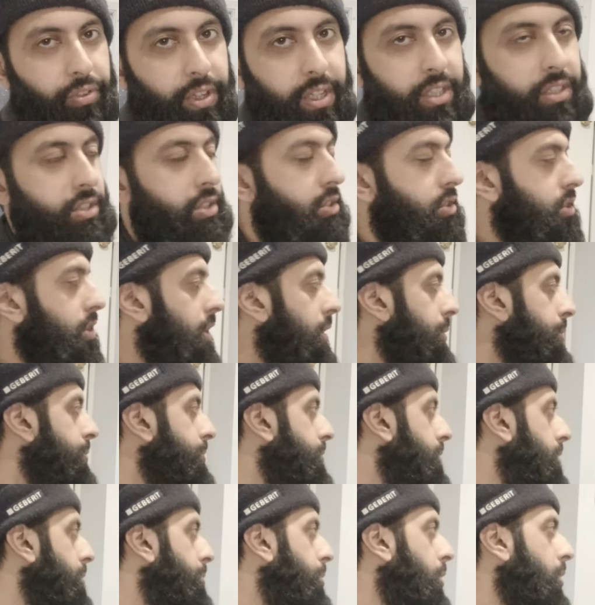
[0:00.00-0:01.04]
we finished the job,
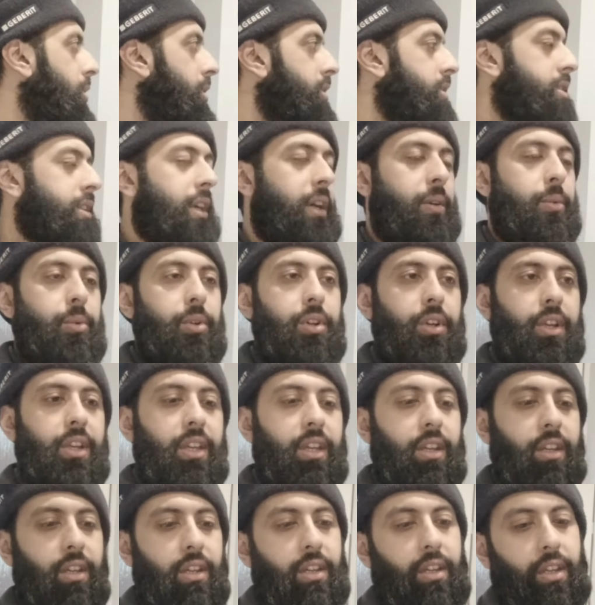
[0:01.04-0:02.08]
the boiler's now
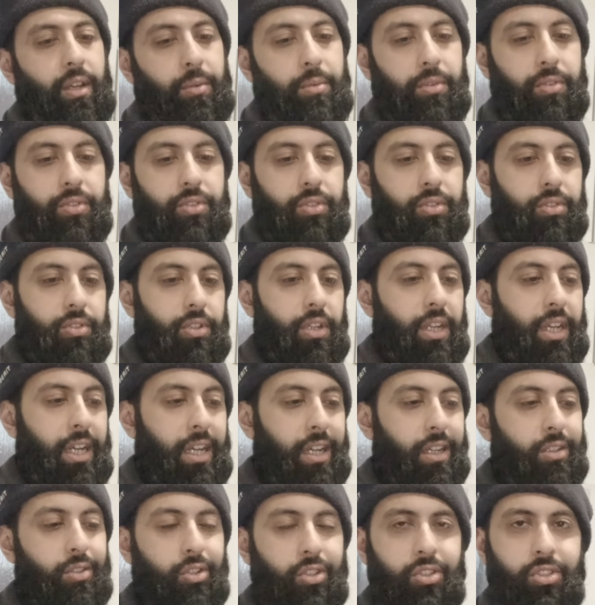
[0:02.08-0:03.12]
working, and we've sorted it
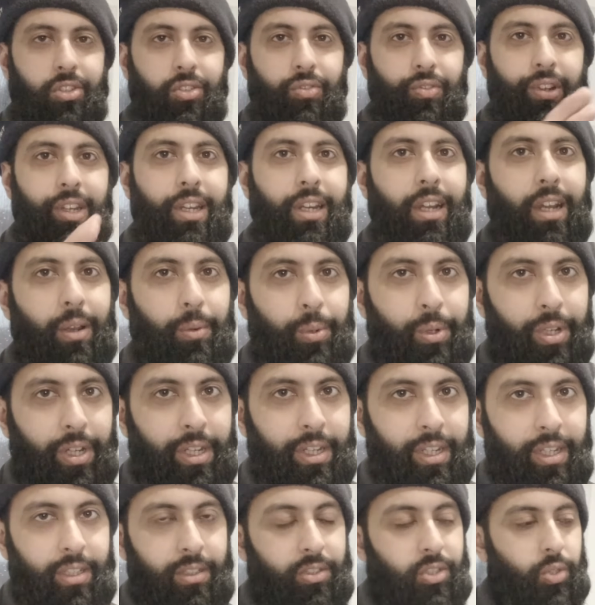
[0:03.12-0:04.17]
out. Just to recap what
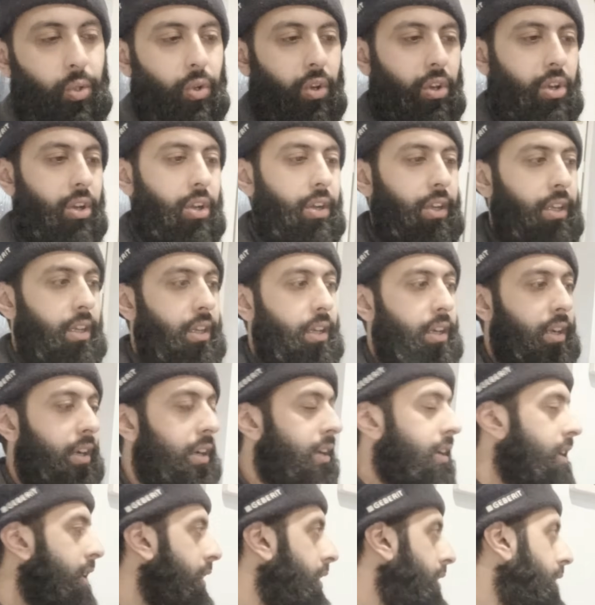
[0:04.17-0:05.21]
I did, so I got here,
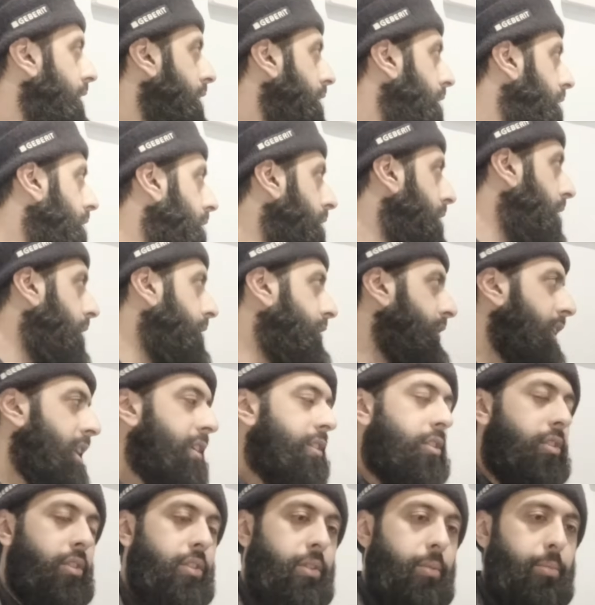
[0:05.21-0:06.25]
there's an
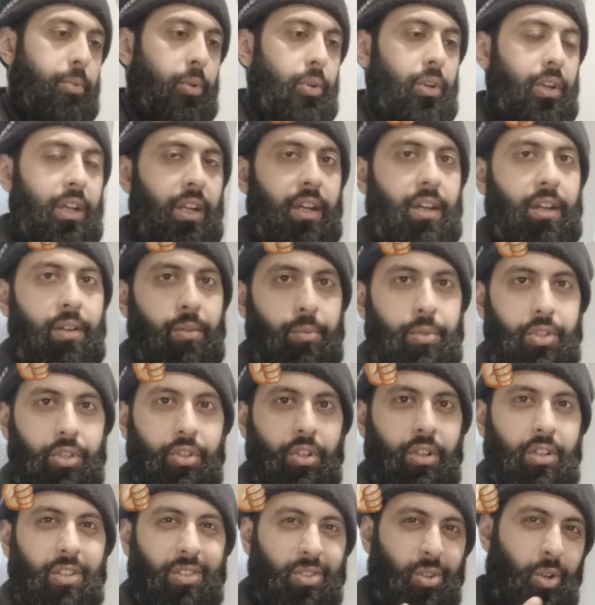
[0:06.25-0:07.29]
error on the boiler which
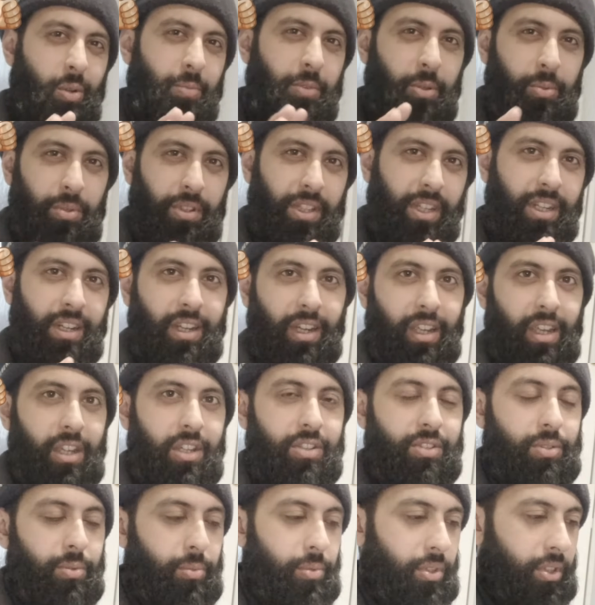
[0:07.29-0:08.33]
kind of told me what the
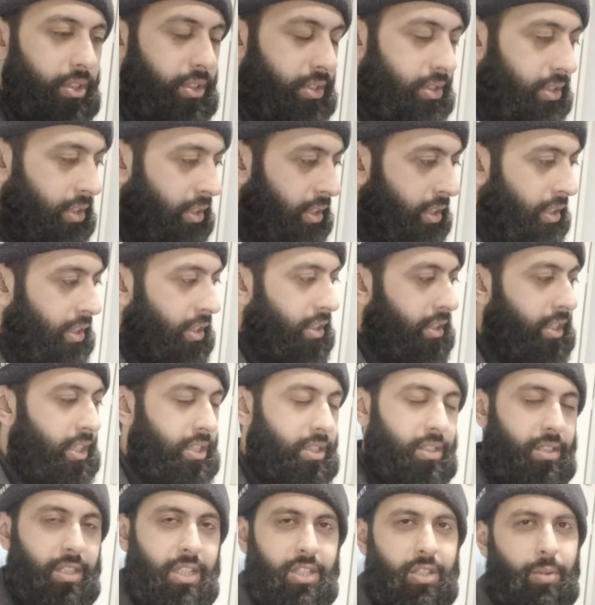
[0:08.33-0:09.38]
indication was.
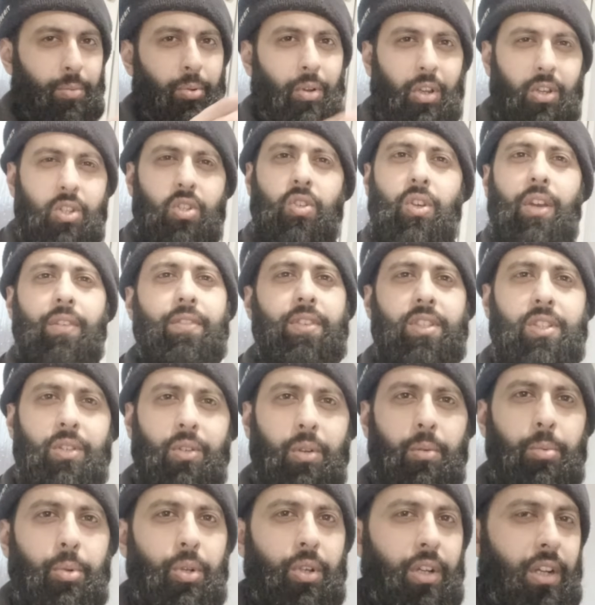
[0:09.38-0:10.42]
This this applies to every
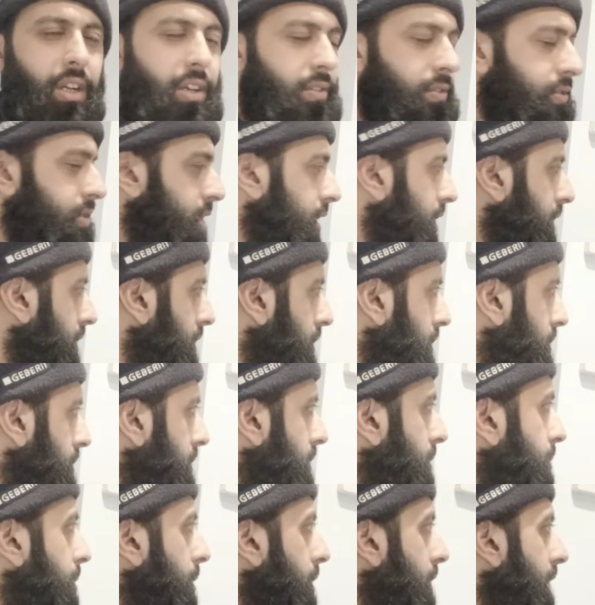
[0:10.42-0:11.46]
single boiler. So you go
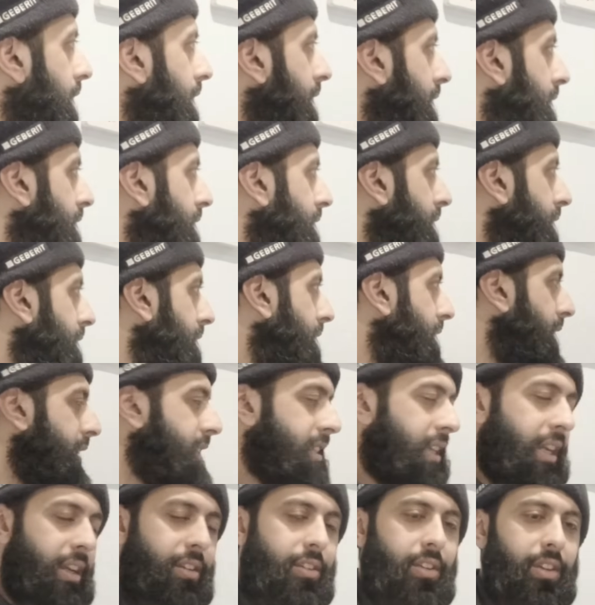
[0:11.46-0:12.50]
to the boiler,
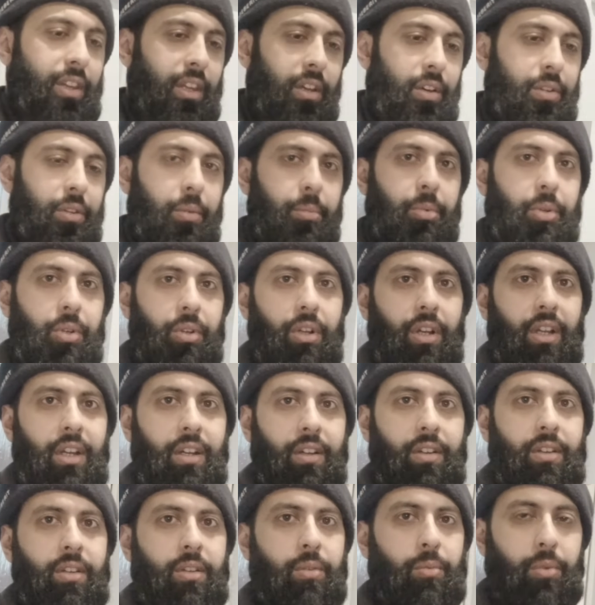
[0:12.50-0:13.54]
there's an error there on the
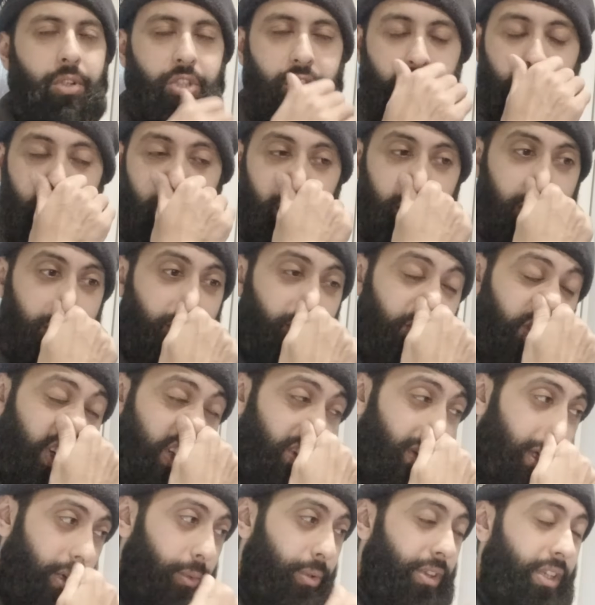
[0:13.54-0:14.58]
boiler. Once you get,
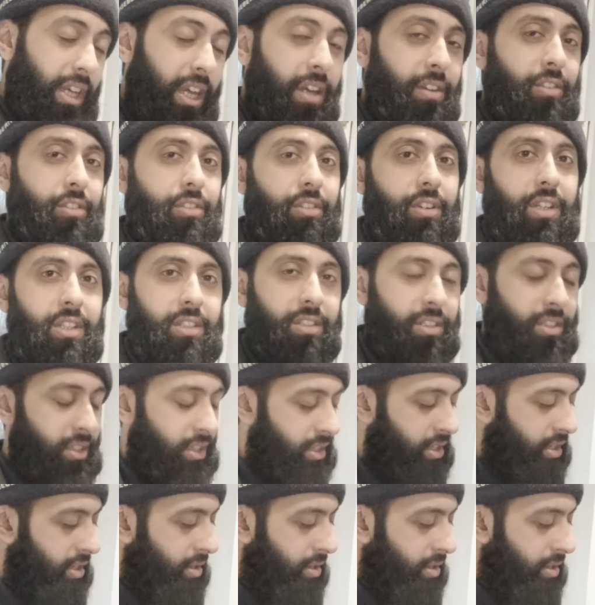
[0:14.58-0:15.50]
figure out what the error is,